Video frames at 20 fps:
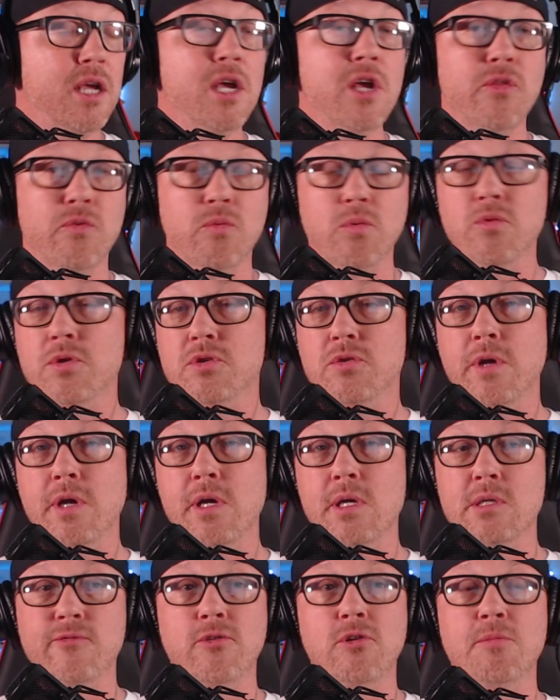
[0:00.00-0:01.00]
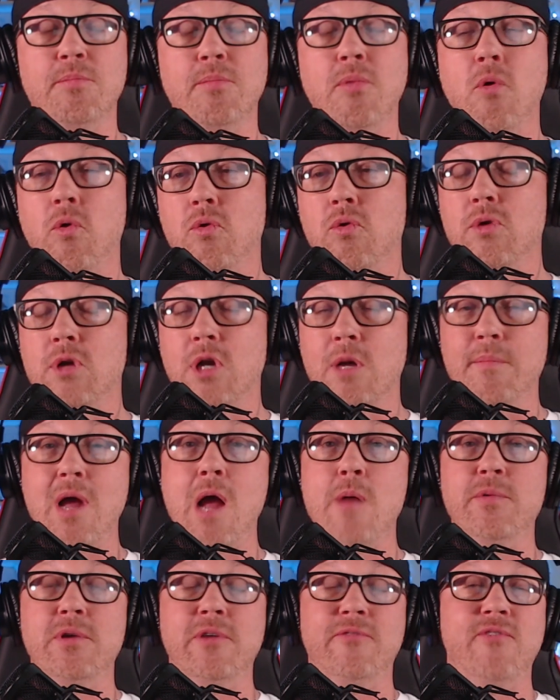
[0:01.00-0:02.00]
through the transfer portal,
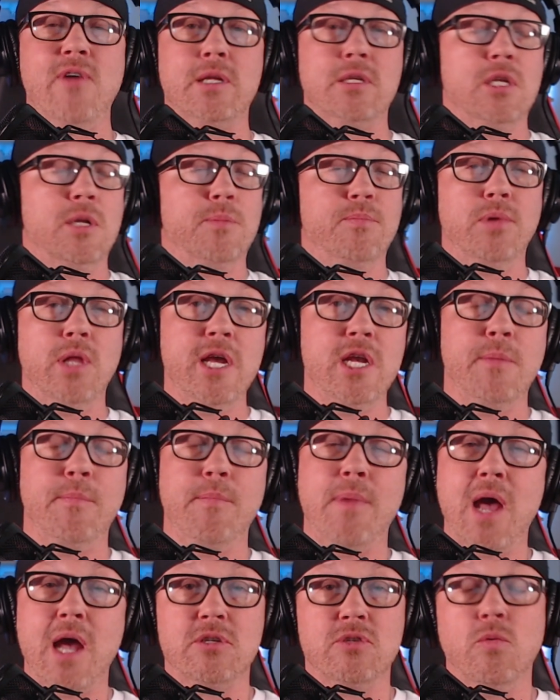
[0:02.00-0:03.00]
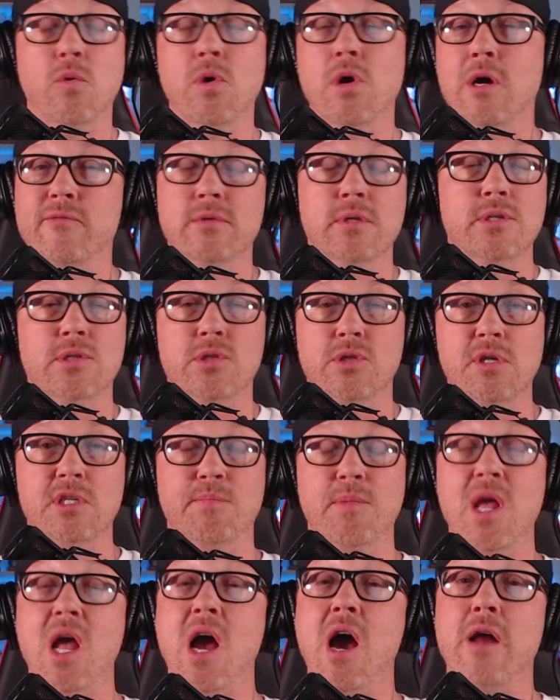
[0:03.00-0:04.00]
combined with the fact that they play in the Pac 12. And let's just
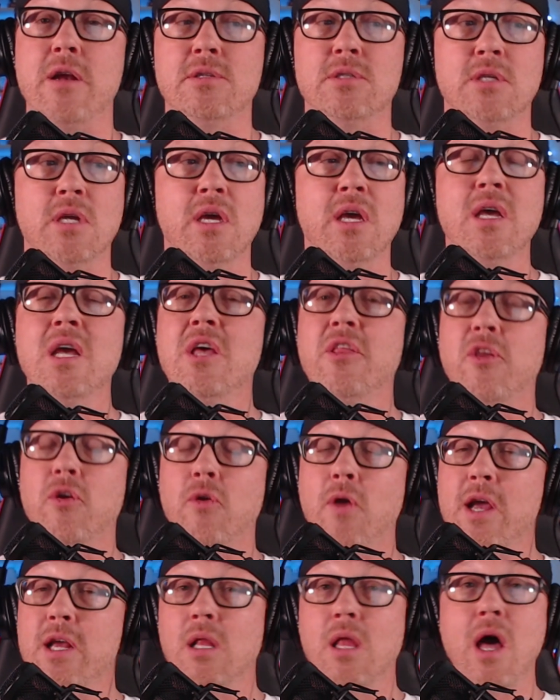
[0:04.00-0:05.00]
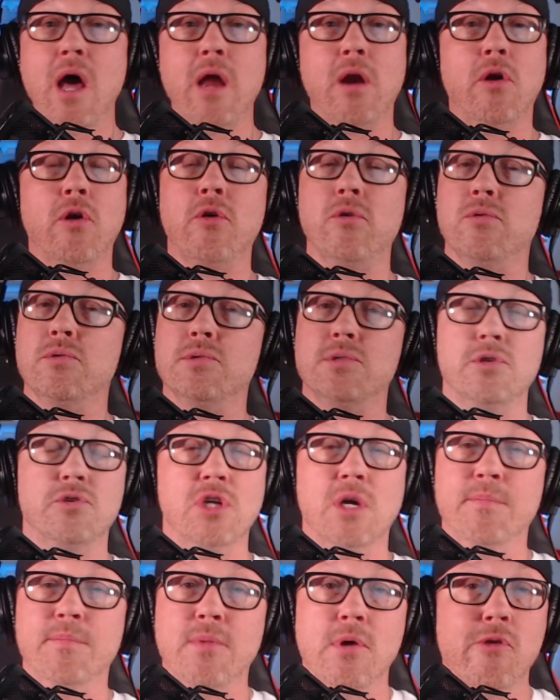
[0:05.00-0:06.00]
be honest, there ain't a lot of hurdles to
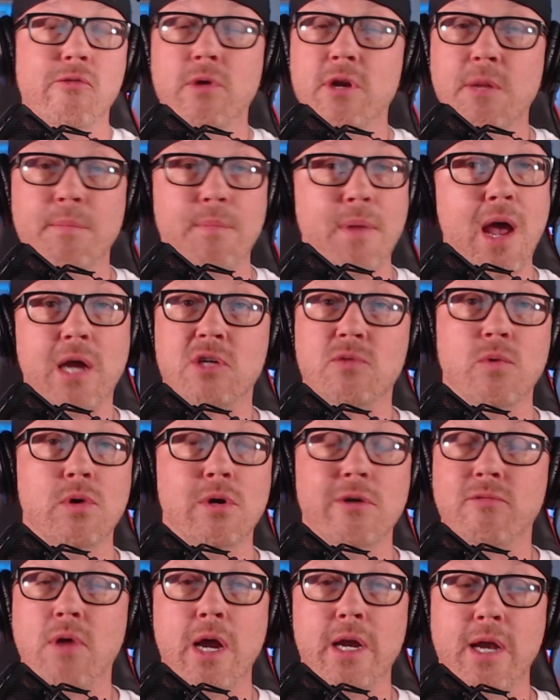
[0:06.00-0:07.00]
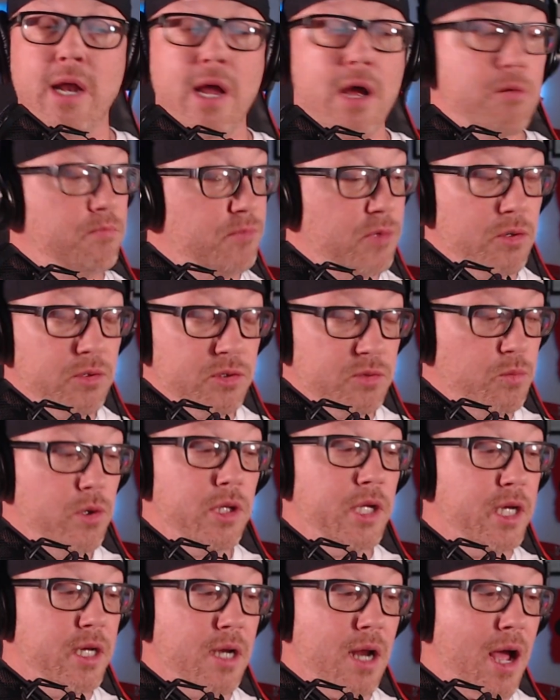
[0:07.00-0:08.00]
jump over in the Pac 12 right now. There's
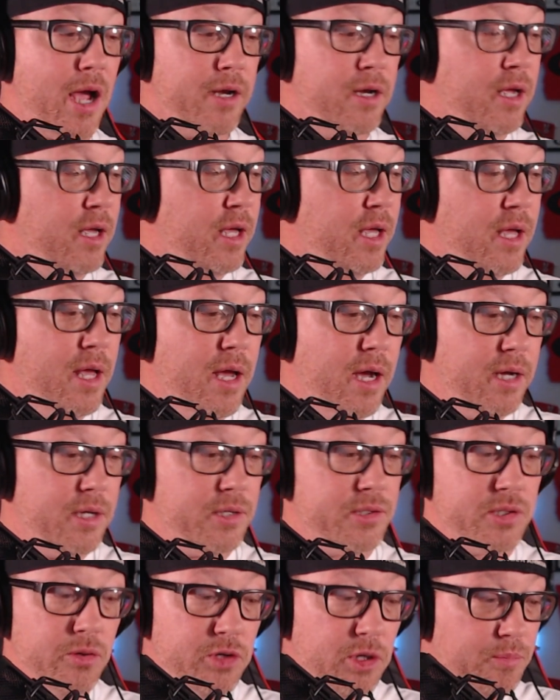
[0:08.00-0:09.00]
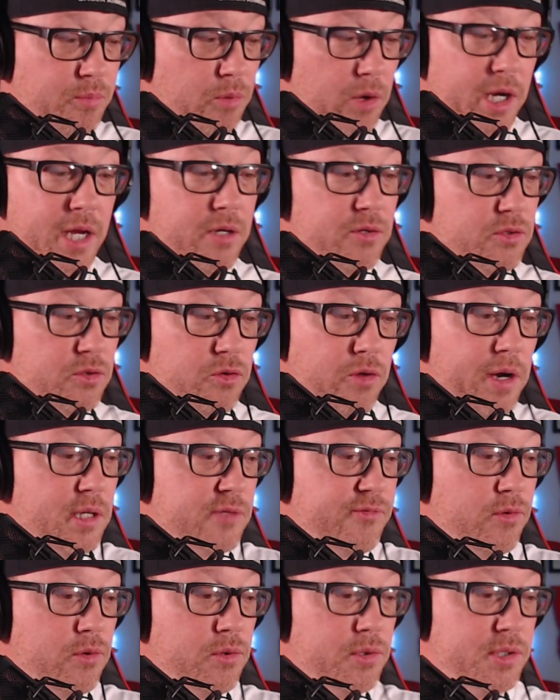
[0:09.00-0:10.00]
really not. Uh, so you bring in
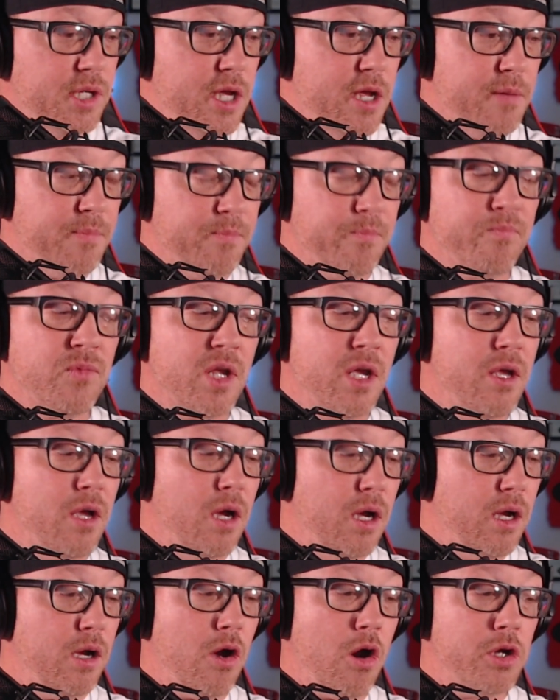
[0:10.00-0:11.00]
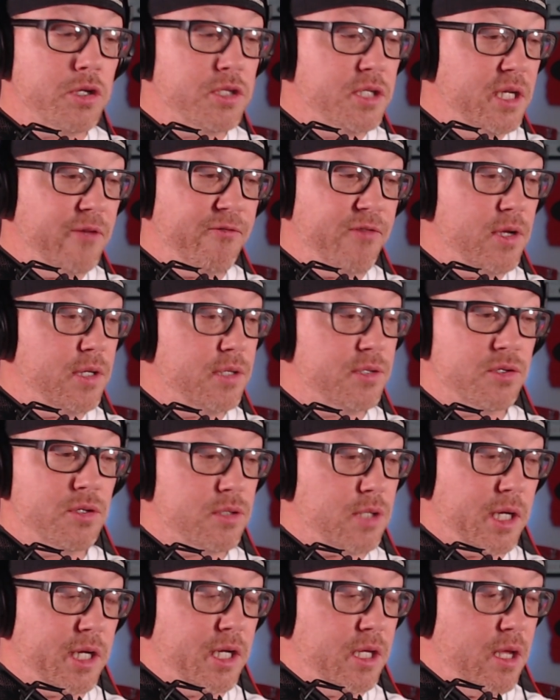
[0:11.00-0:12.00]
transfers in uh, on defense, just
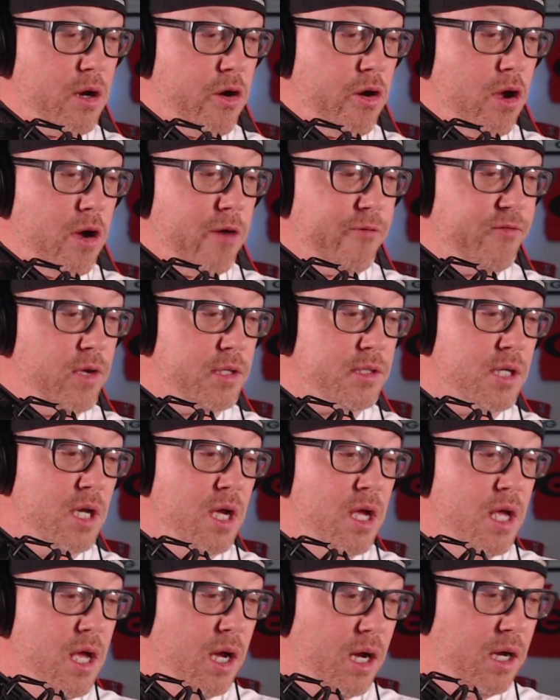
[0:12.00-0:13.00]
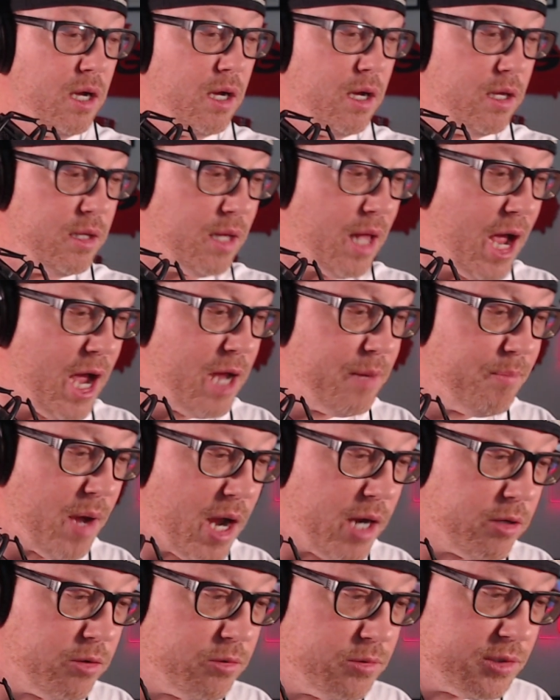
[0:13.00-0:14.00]
like you did on offense. Uh,
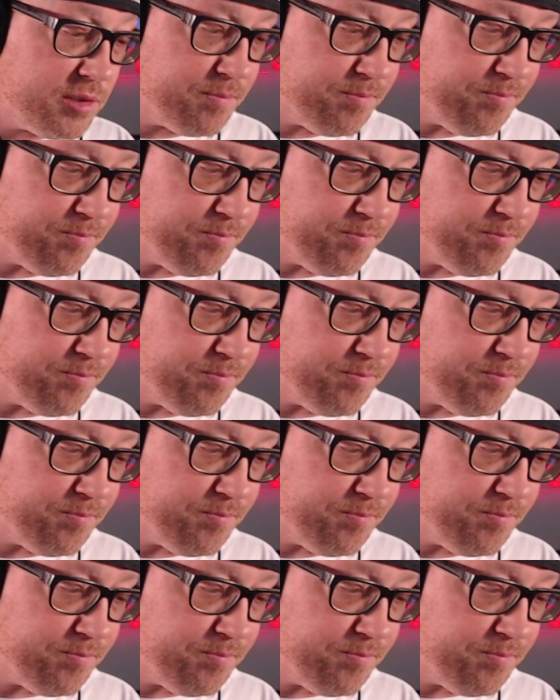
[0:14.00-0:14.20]
linebackers,